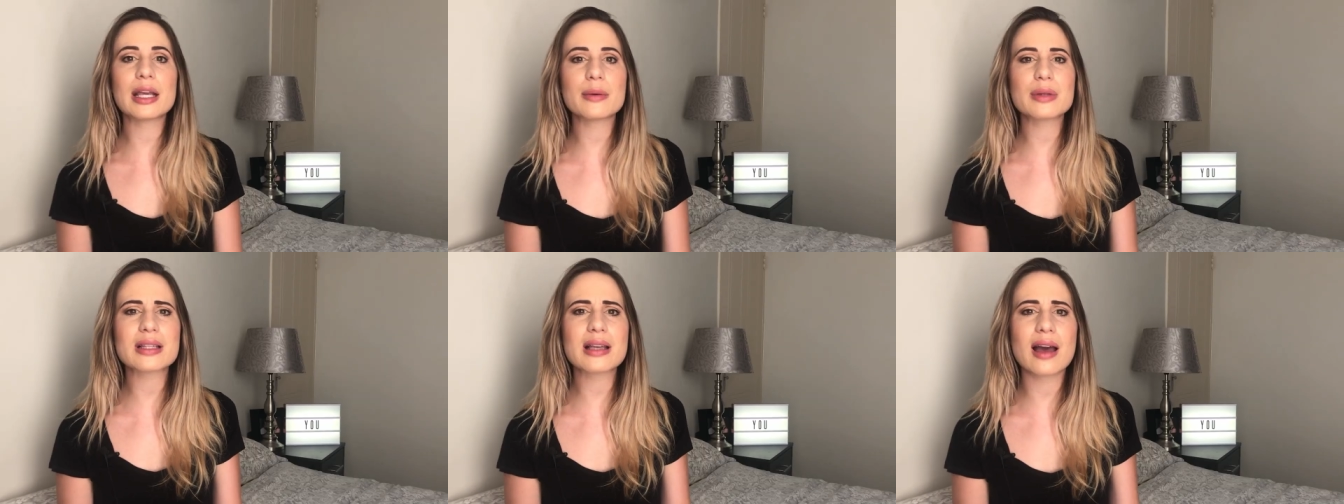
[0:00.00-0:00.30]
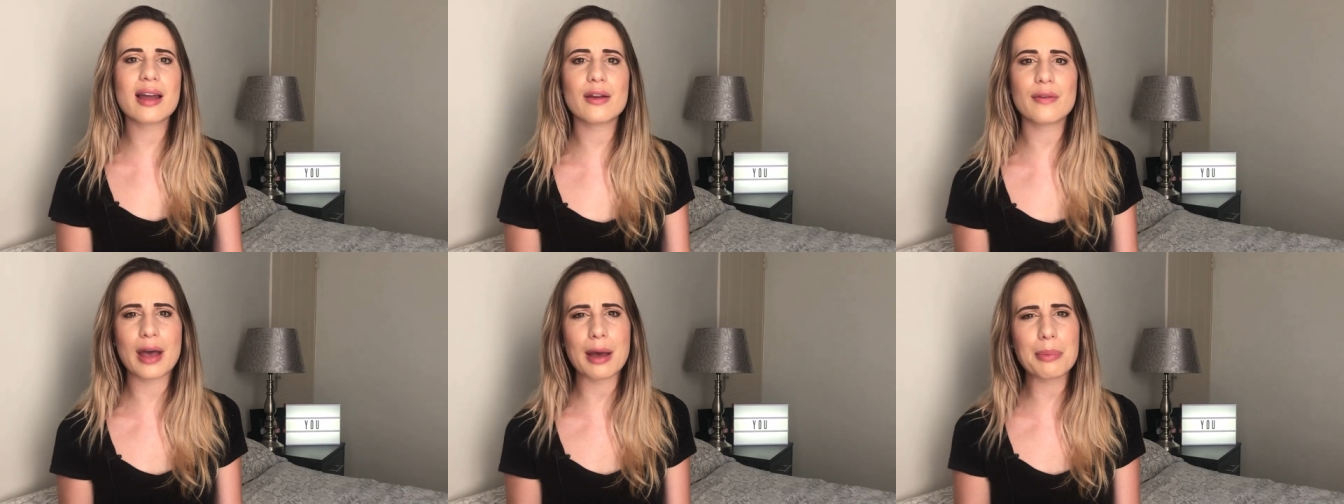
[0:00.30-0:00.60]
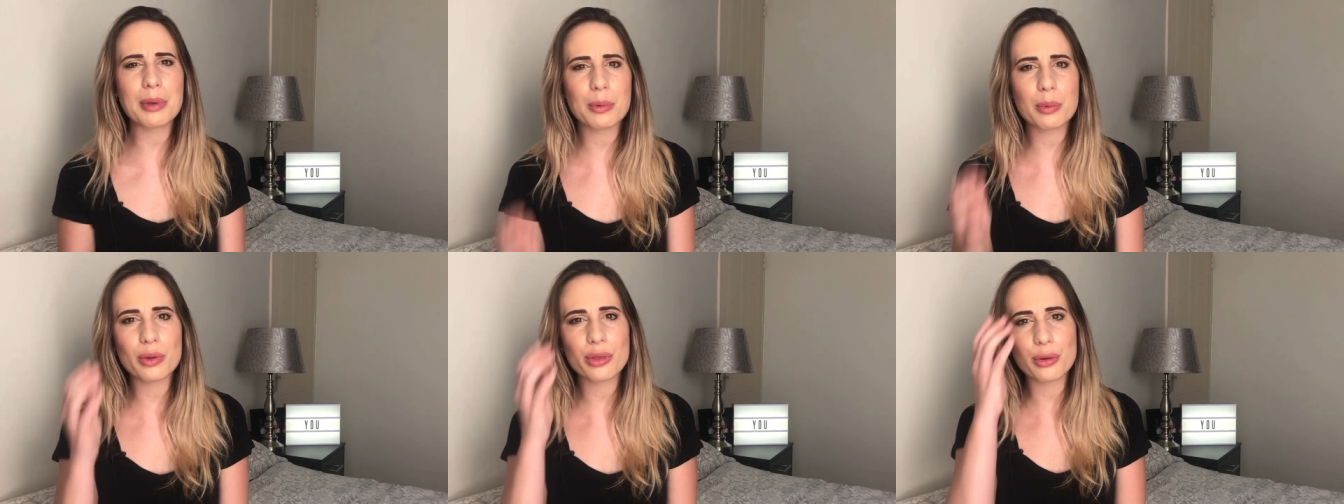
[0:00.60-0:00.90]
he was kind of
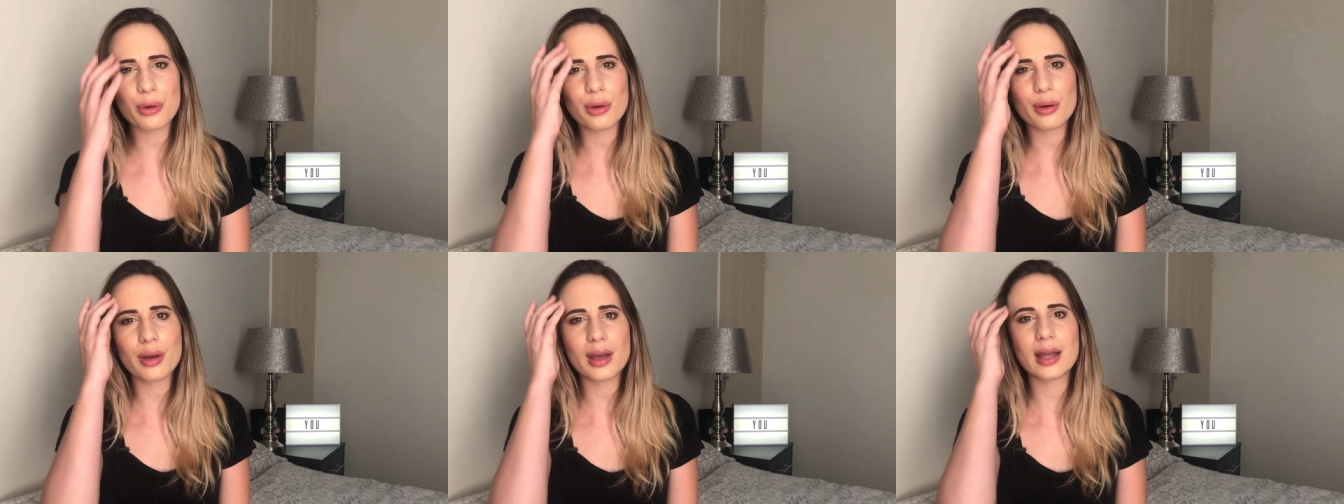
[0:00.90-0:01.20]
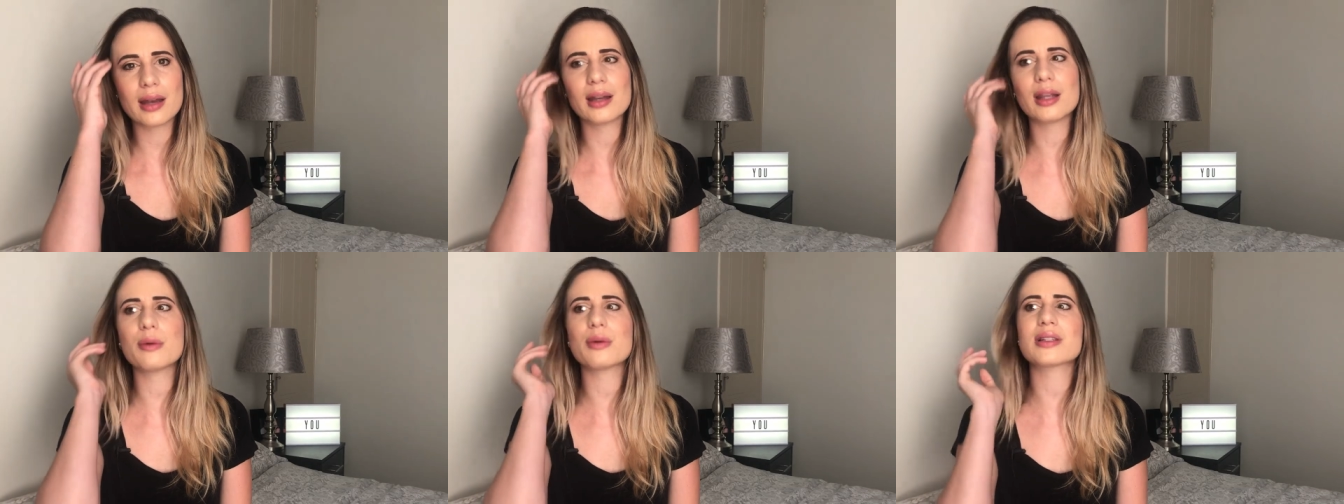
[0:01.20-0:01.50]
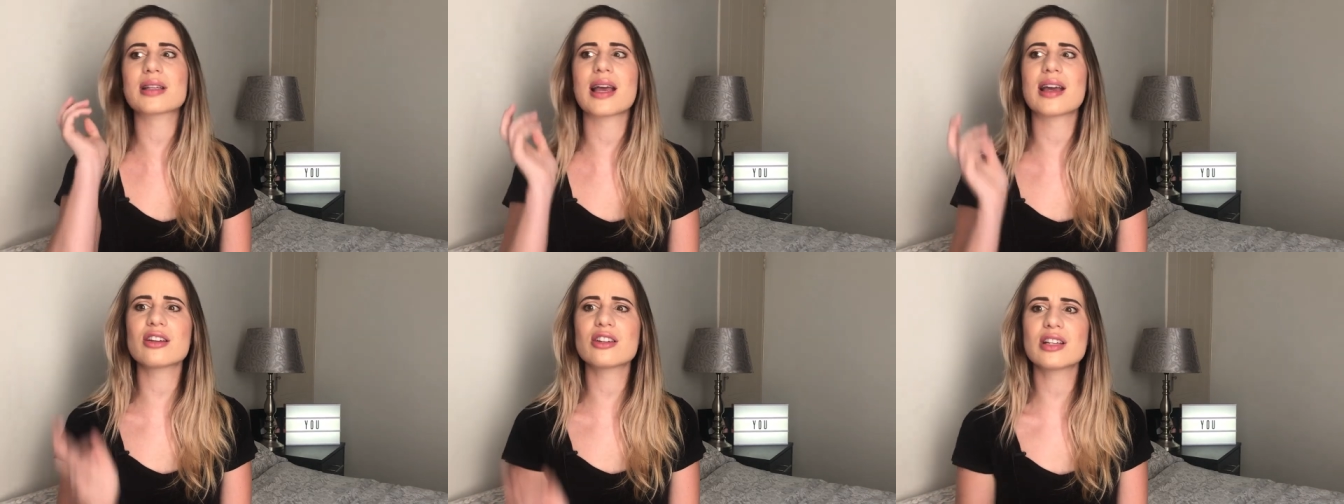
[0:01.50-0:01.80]
happy with her and he
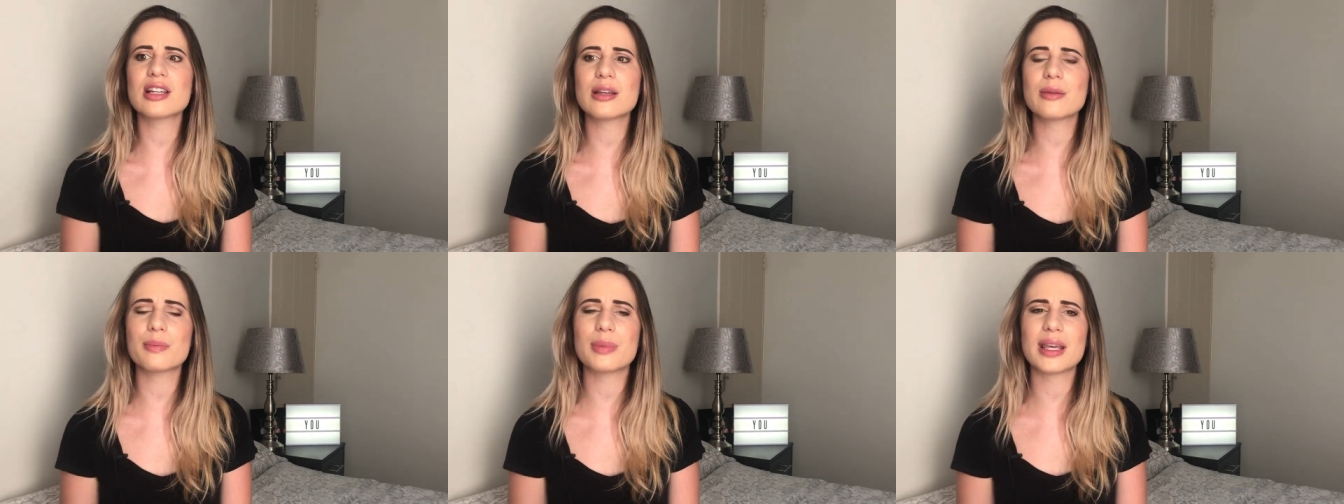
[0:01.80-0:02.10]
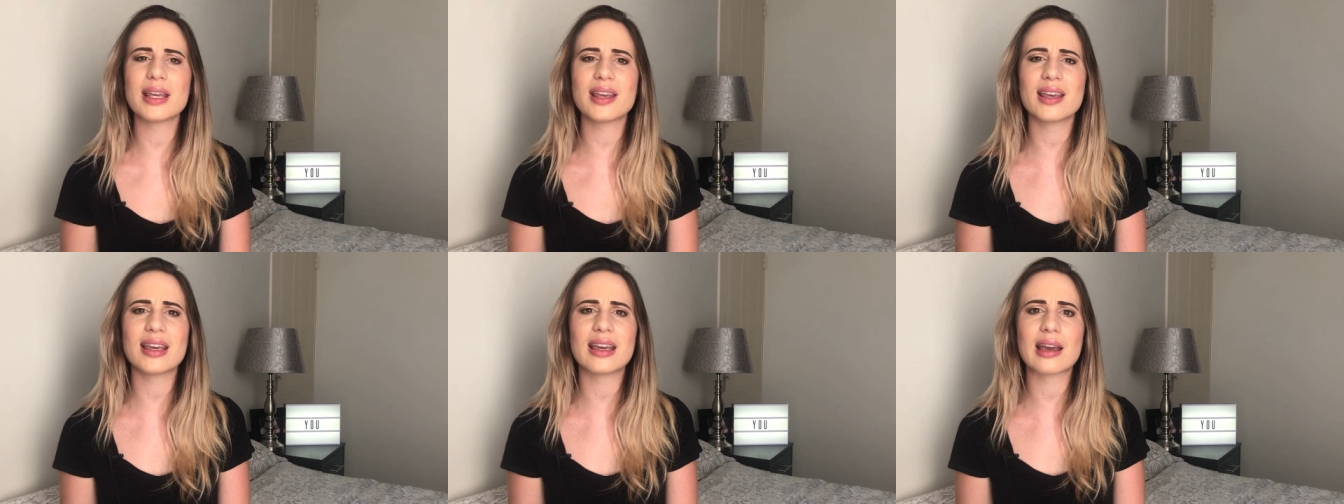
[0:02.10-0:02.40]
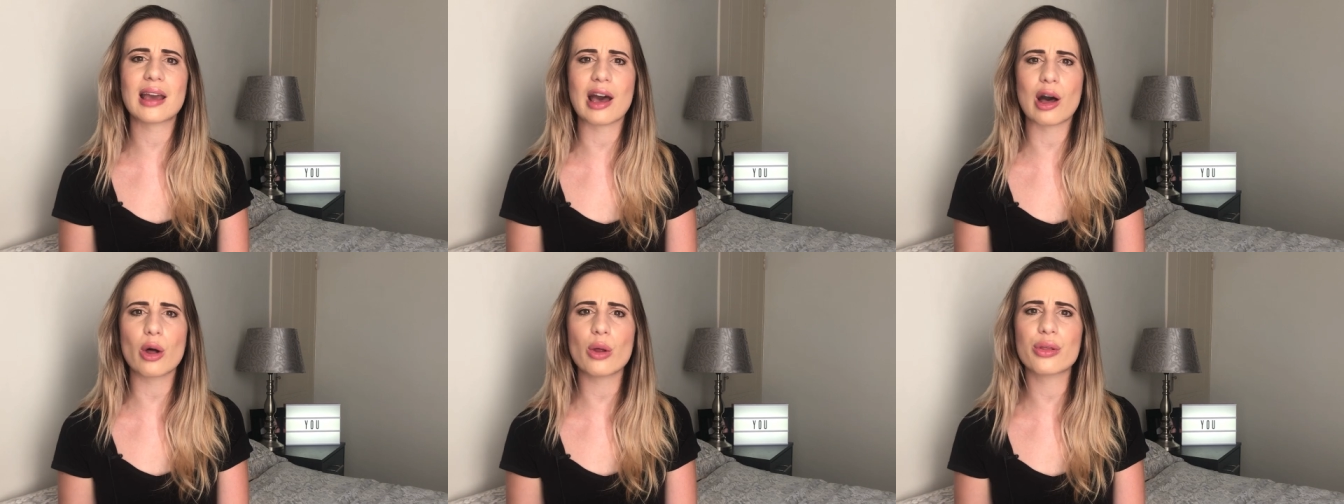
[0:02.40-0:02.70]
was actually
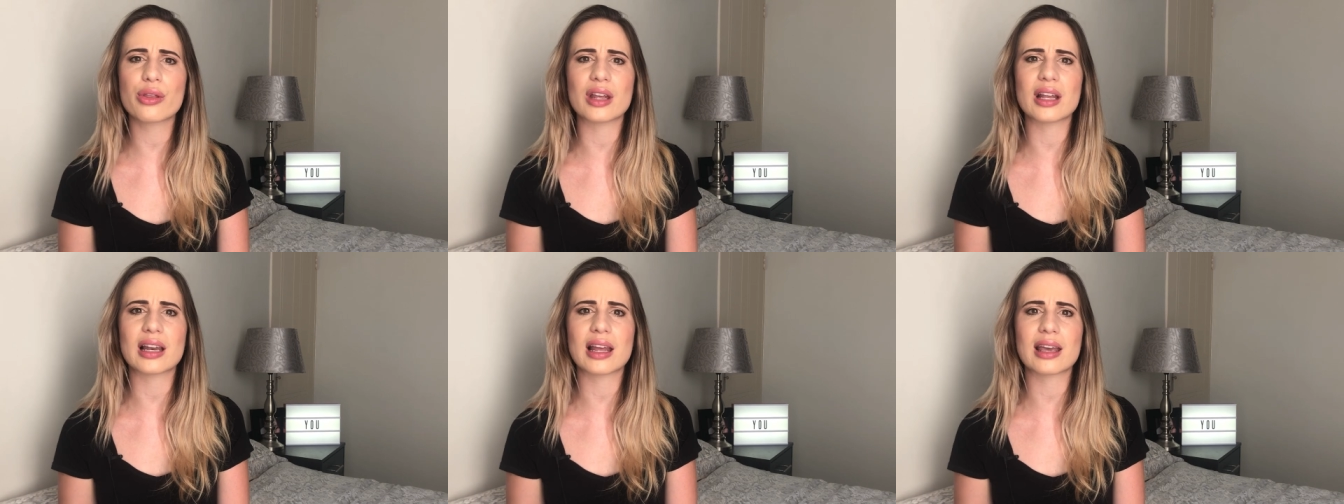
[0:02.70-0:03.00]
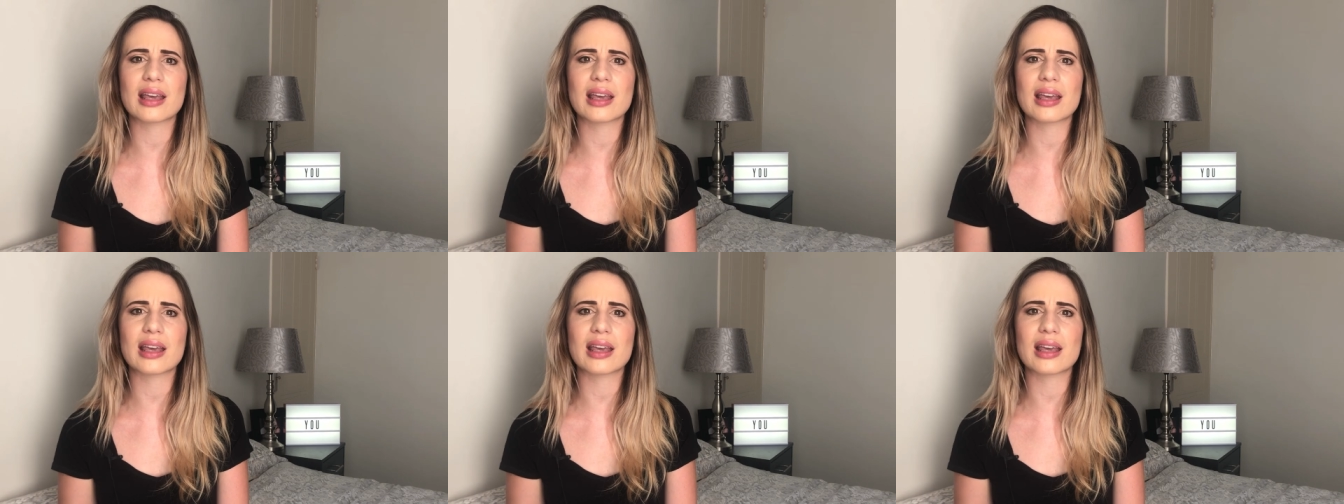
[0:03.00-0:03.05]
being healthy,